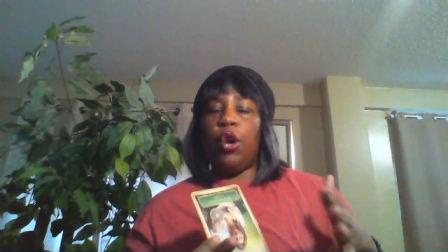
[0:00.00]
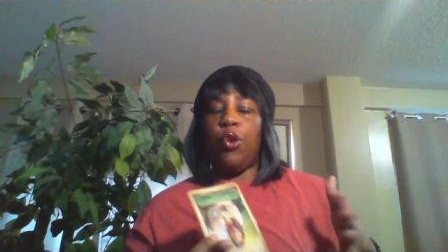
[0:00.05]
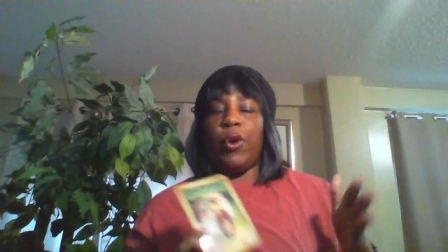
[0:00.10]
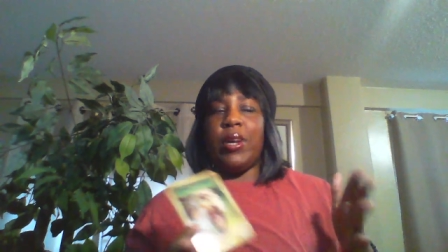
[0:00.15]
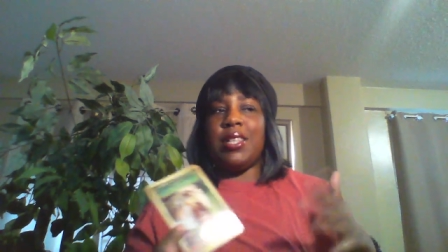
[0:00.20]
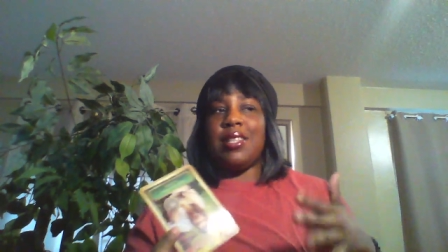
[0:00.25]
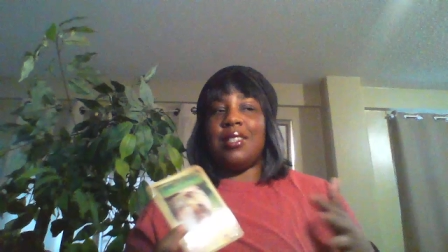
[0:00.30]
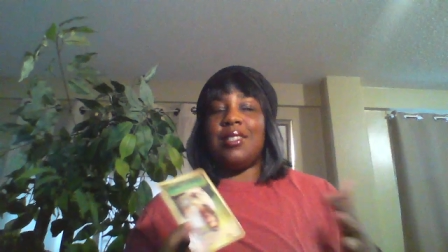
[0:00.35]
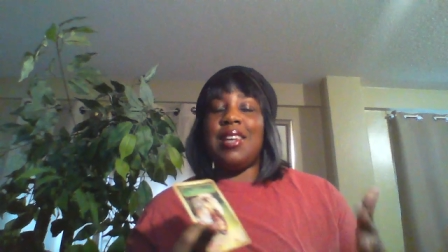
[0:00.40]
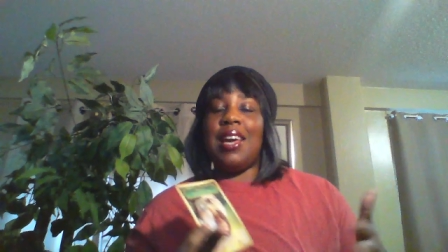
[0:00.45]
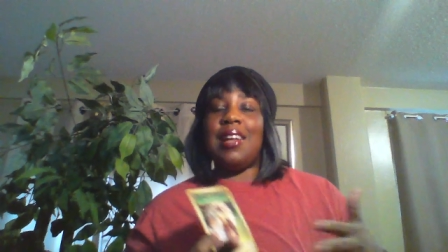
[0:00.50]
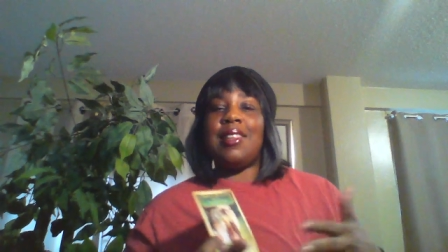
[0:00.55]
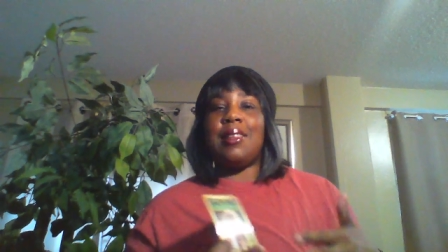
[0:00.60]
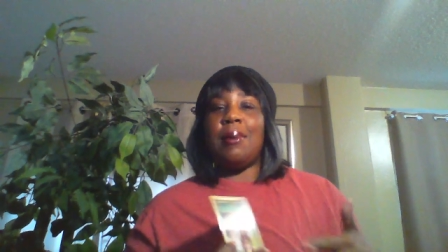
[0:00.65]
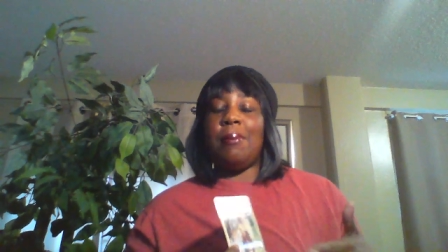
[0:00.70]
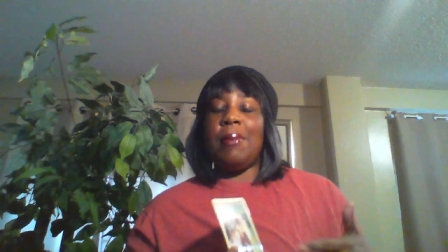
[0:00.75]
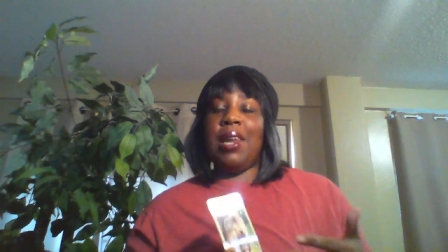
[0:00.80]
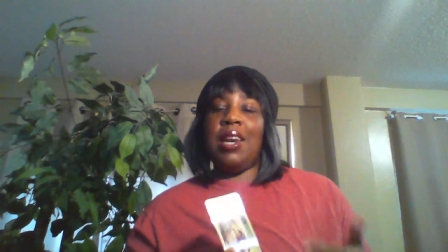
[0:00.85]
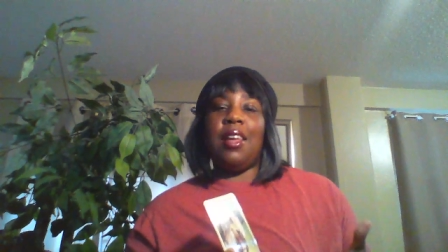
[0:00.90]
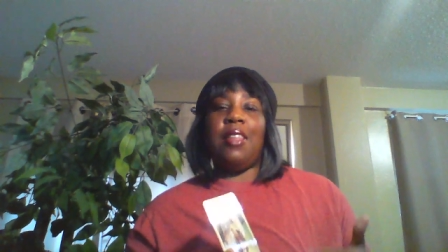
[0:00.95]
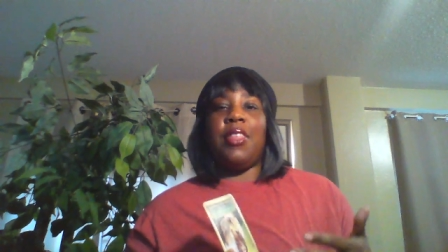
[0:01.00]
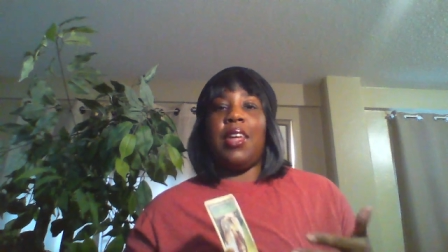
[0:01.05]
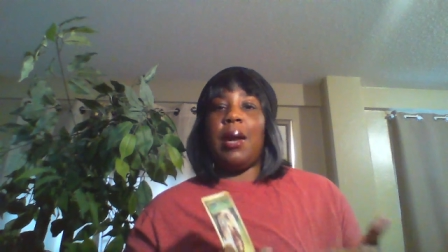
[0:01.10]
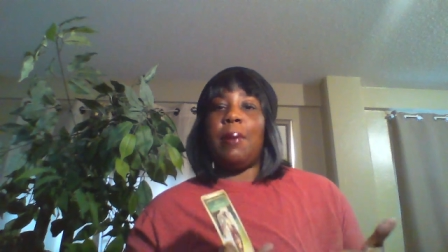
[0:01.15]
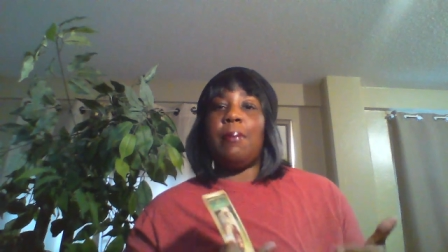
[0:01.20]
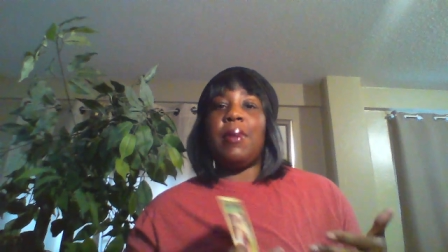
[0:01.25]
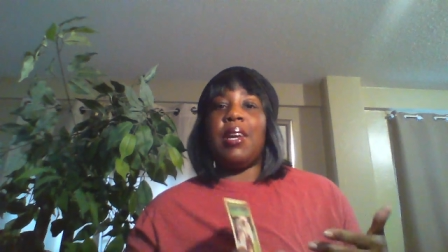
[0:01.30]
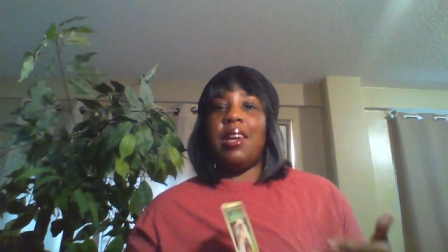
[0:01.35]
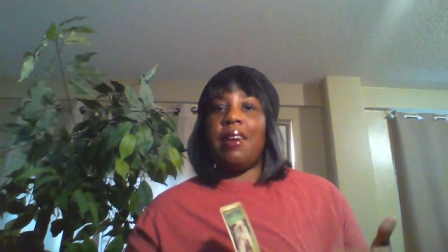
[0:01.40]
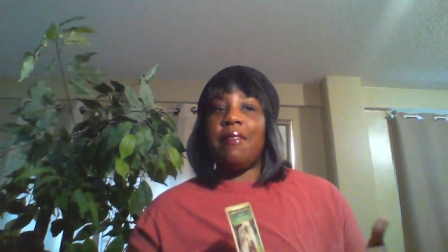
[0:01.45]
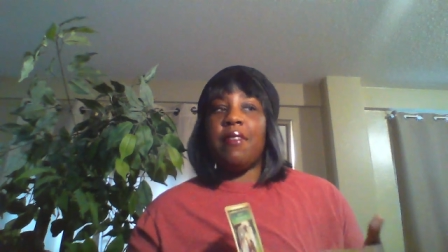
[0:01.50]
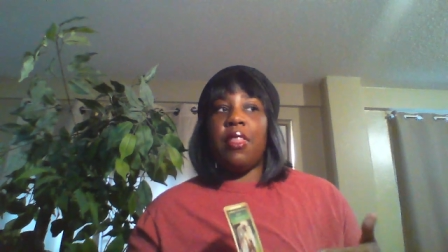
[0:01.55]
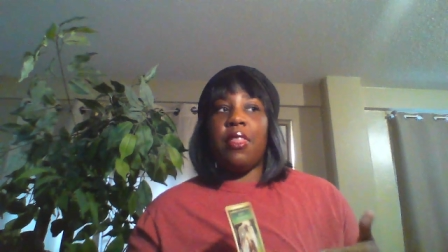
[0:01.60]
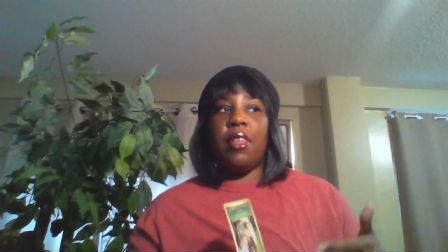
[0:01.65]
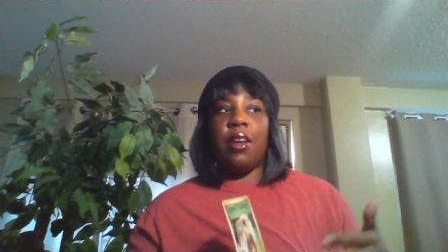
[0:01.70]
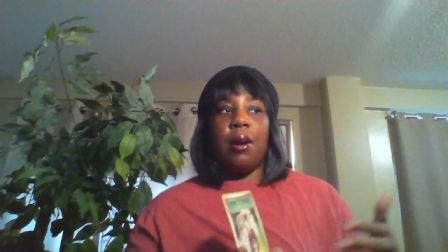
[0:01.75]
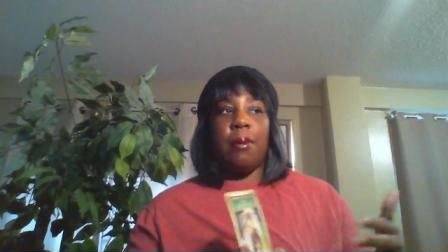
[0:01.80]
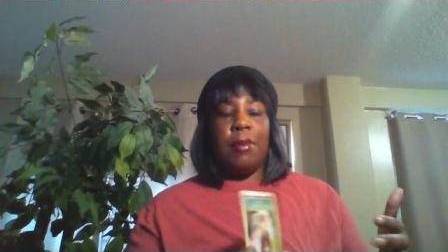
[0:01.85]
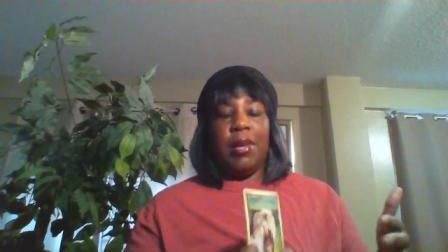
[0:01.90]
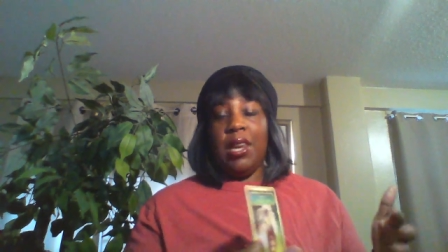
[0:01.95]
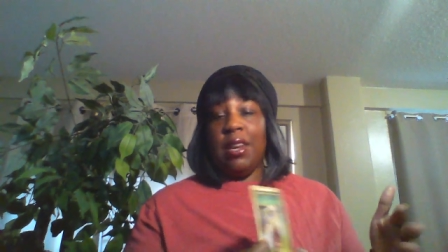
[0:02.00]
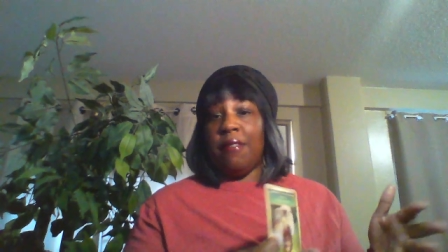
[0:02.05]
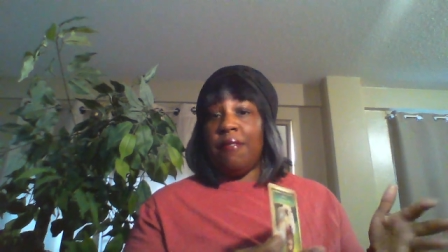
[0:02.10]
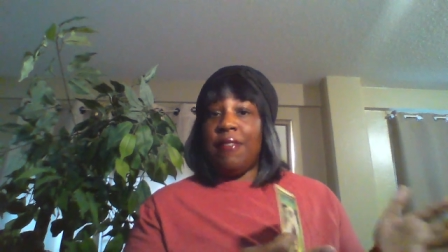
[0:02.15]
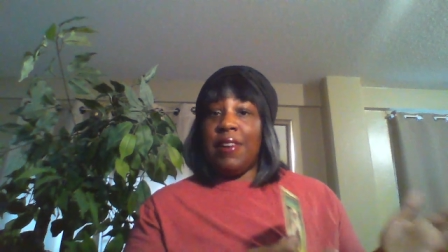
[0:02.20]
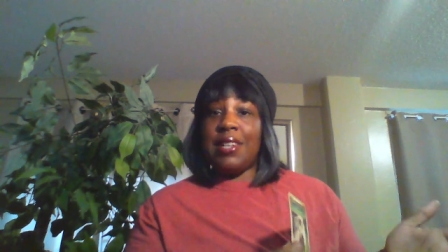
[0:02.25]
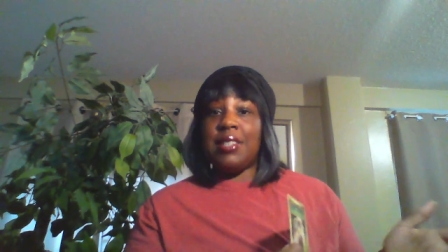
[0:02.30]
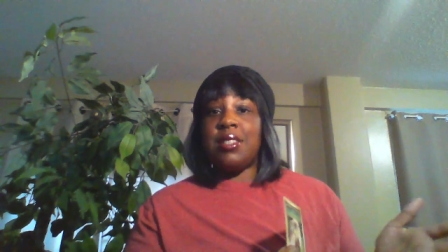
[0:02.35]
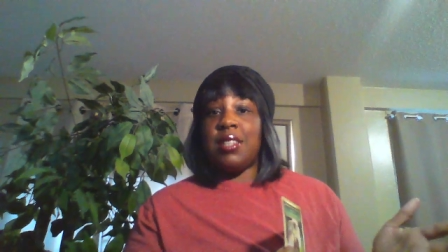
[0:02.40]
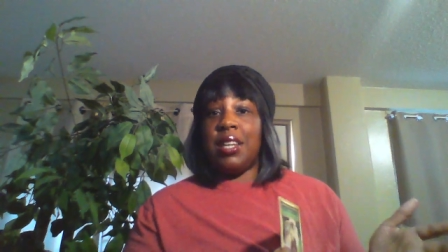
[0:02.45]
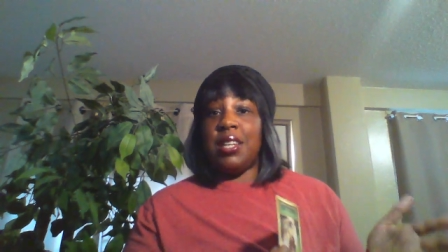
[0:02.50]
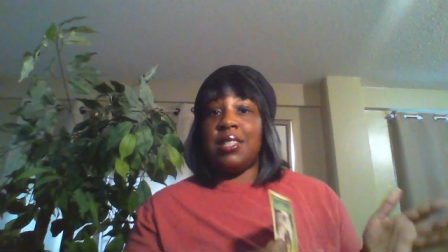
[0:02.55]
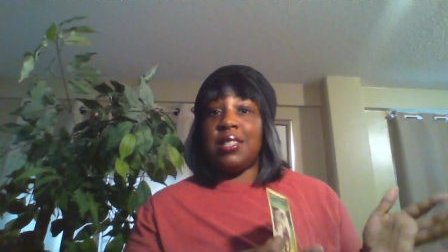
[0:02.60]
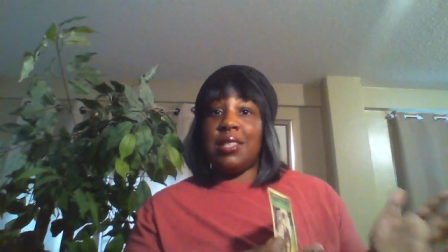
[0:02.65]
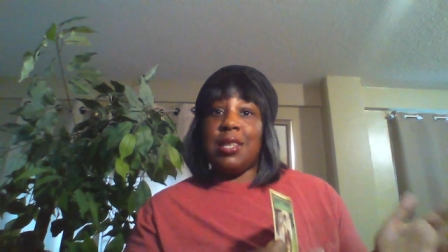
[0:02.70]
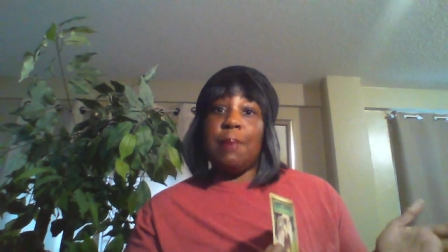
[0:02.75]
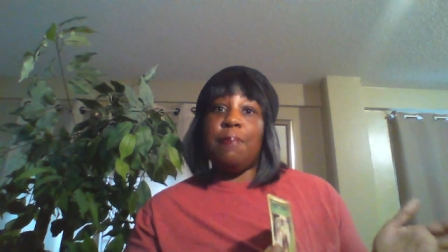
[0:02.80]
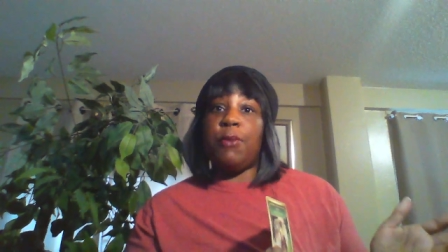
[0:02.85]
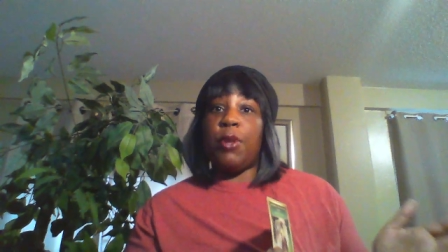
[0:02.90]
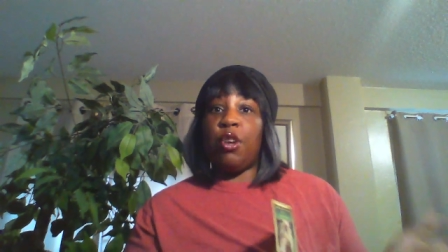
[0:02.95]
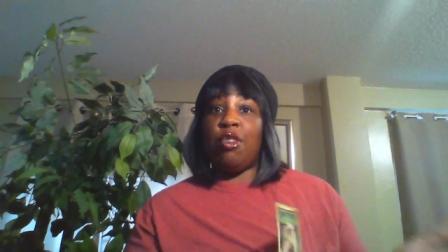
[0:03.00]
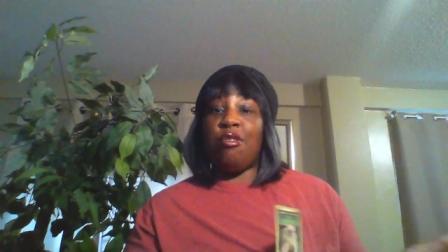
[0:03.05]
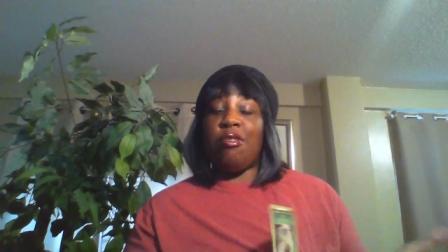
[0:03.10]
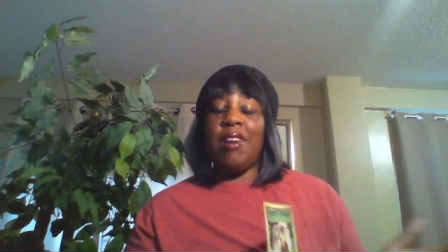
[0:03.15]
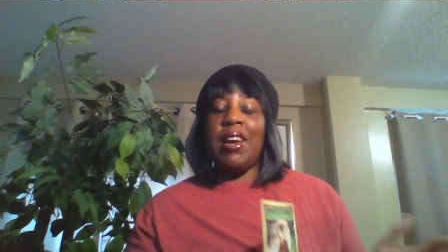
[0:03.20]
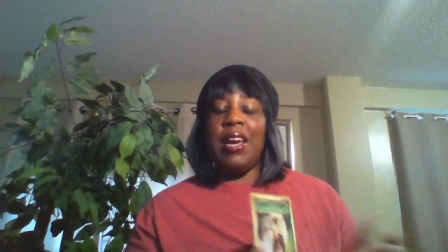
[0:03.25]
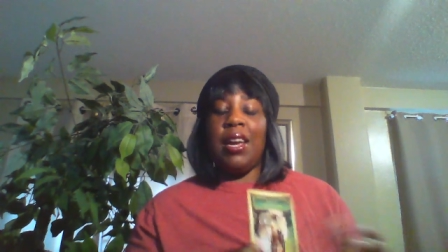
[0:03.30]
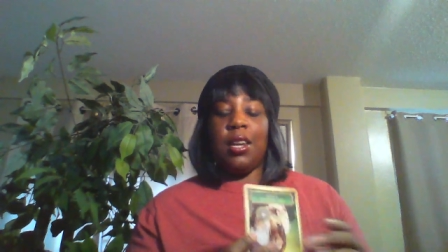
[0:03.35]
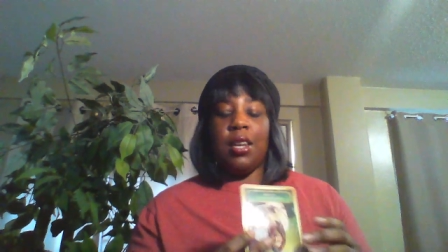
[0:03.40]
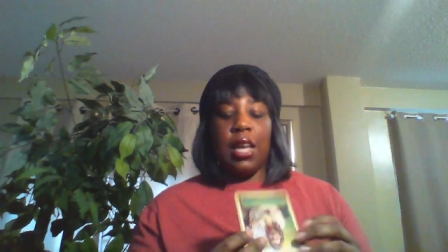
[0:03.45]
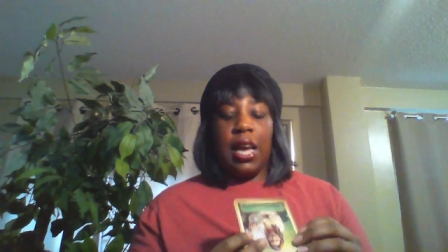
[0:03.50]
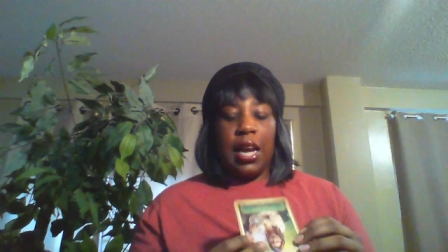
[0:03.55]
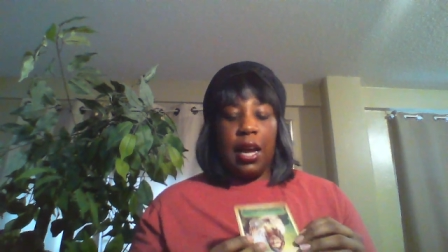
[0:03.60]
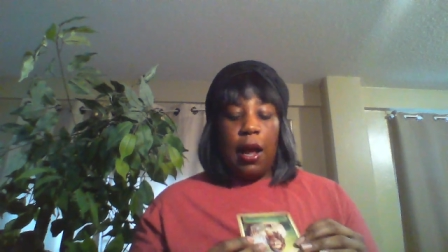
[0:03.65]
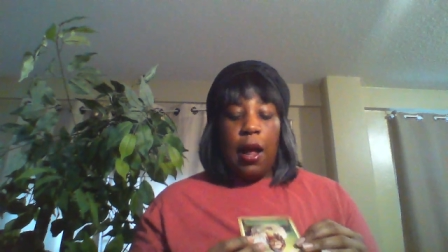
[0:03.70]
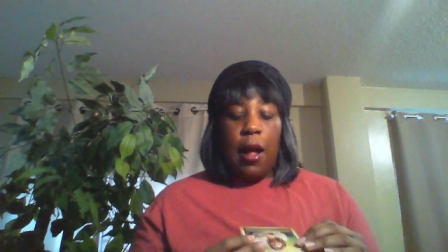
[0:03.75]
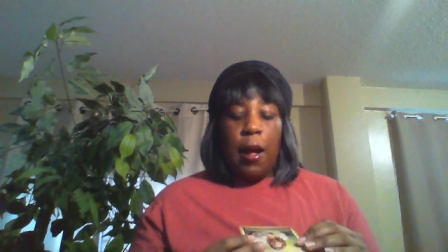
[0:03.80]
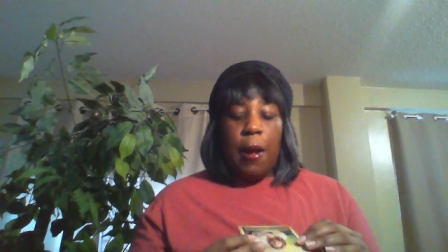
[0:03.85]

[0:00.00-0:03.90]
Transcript: going to take the money that I'm giving them and invest it in something great. Like,